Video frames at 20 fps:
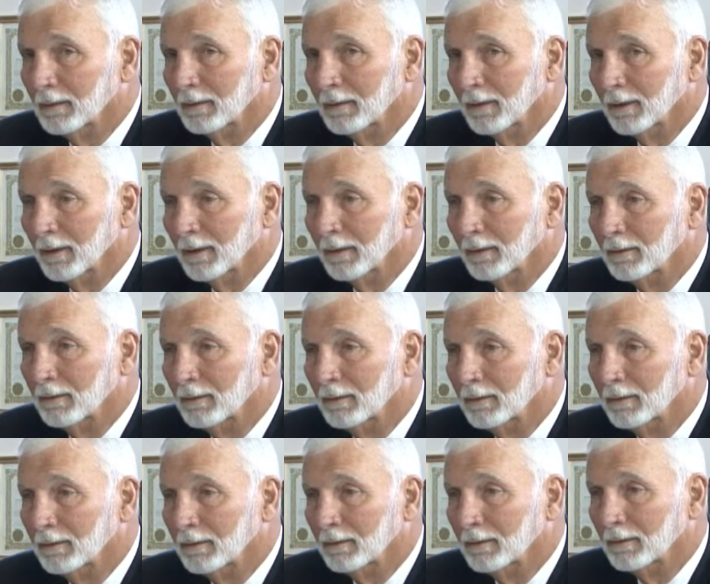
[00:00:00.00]
you know,
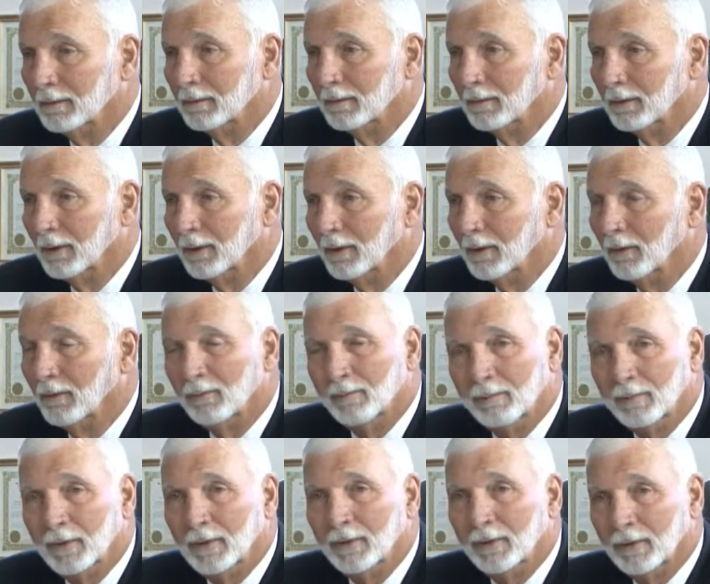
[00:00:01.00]
you don't,
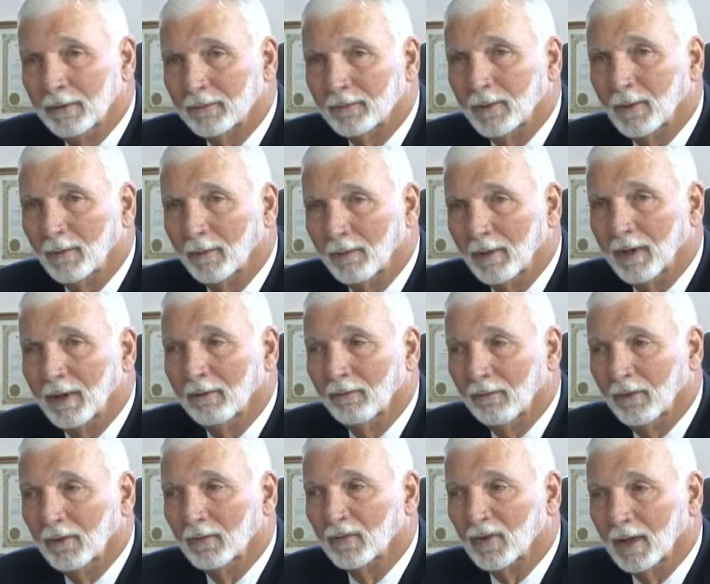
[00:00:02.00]
you just don't
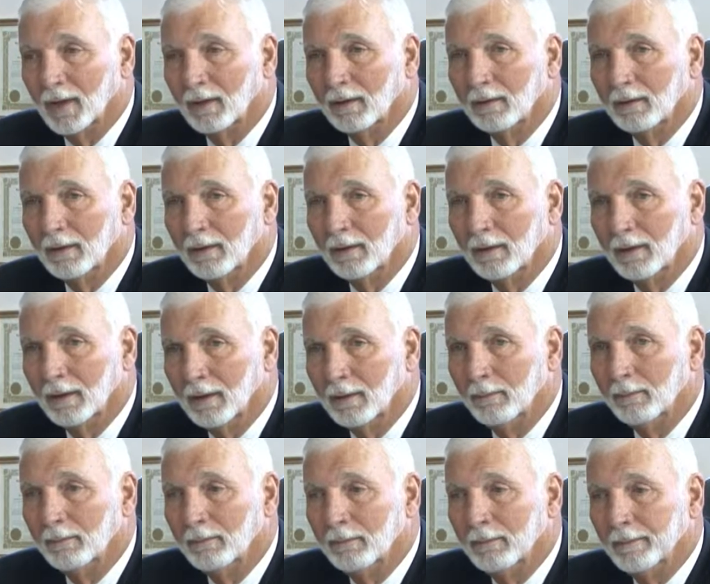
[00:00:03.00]
give this kind of thing
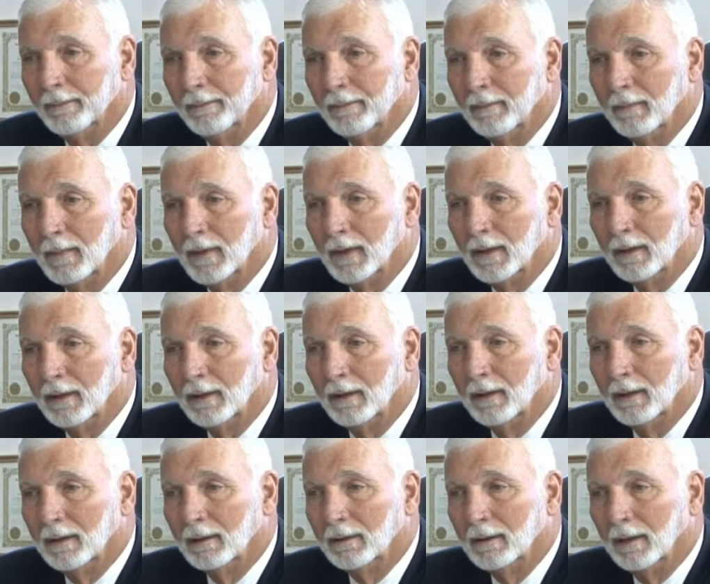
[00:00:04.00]
up.
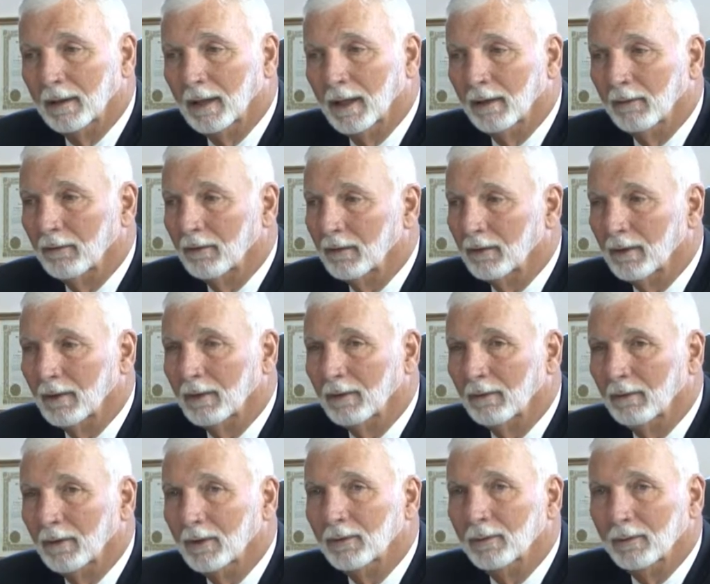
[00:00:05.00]
It didn't have
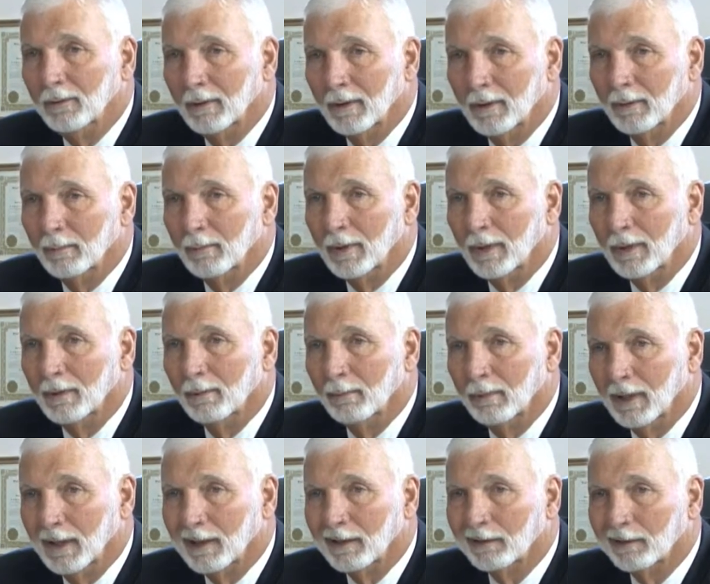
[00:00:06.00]
anything to do with him being a
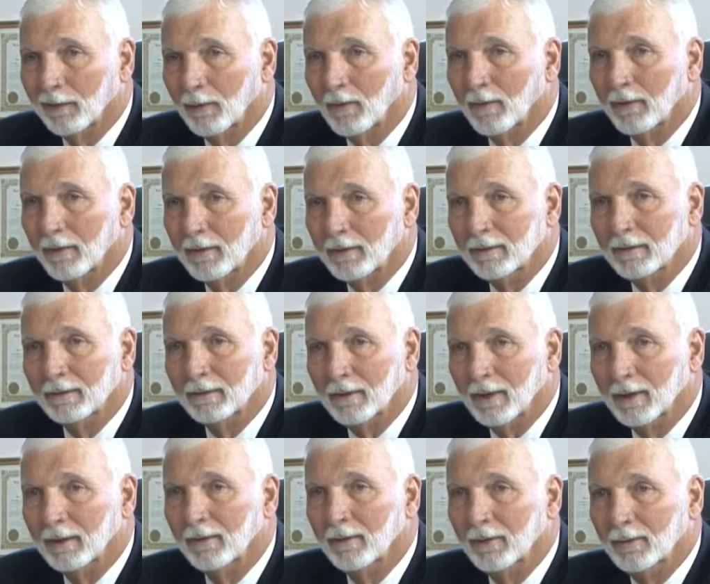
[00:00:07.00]
black lawyer. It just
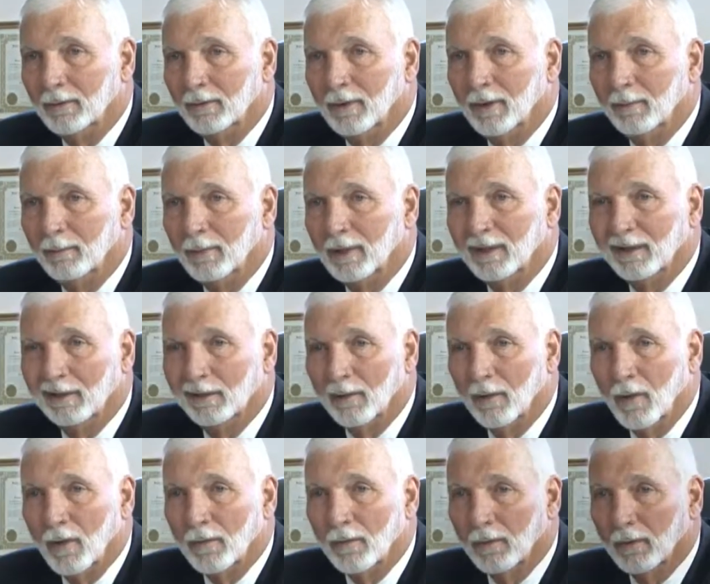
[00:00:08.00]
had to do with him being a
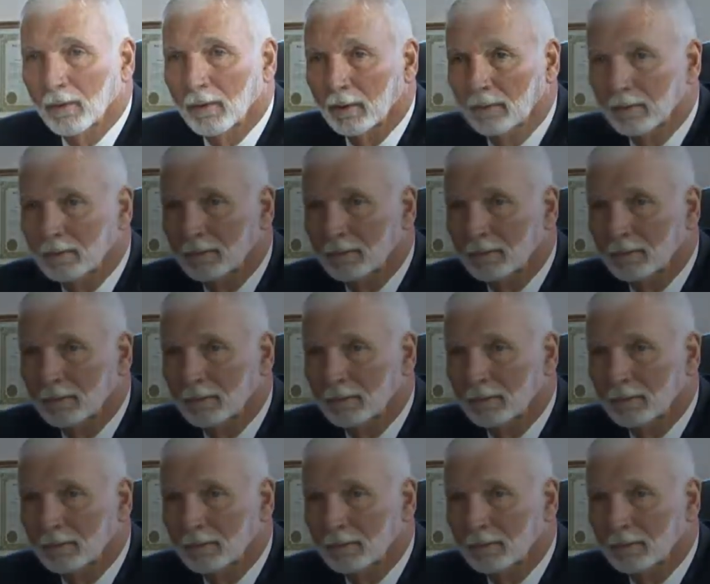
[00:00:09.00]
lawyer.